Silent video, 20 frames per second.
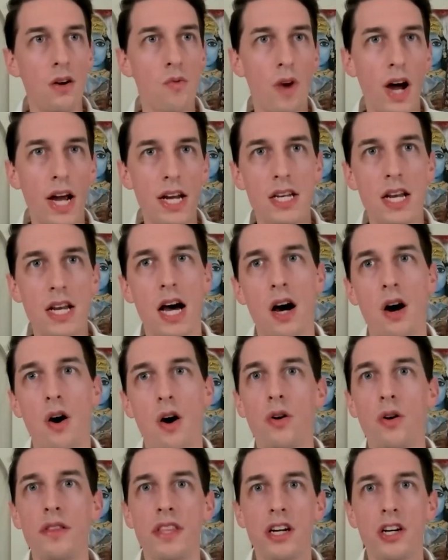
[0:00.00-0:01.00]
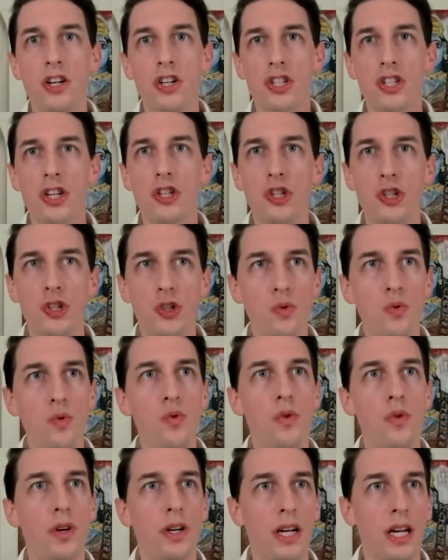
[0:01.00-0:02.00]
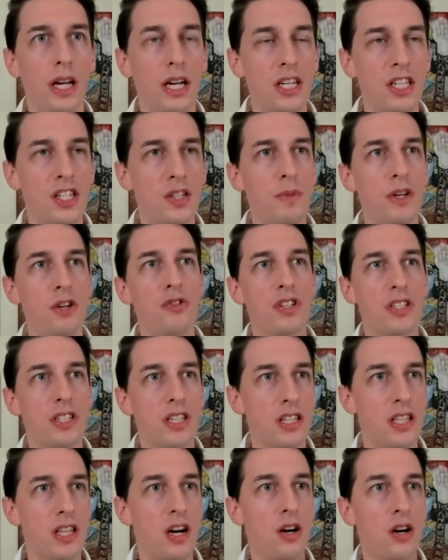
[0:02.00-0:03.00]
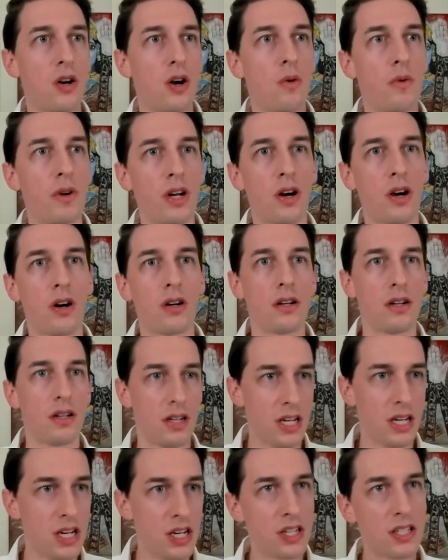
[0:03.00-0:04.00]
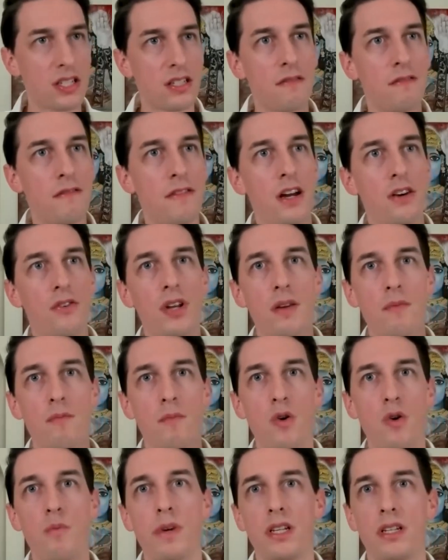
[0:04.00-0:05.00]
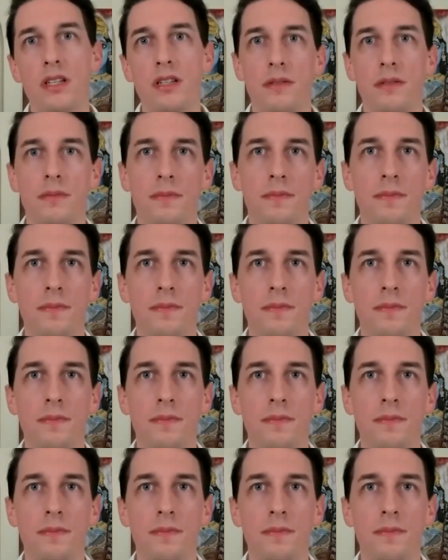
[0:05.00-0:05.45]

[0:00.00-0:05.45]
Right now, there's two experiences that are going on in this very moment.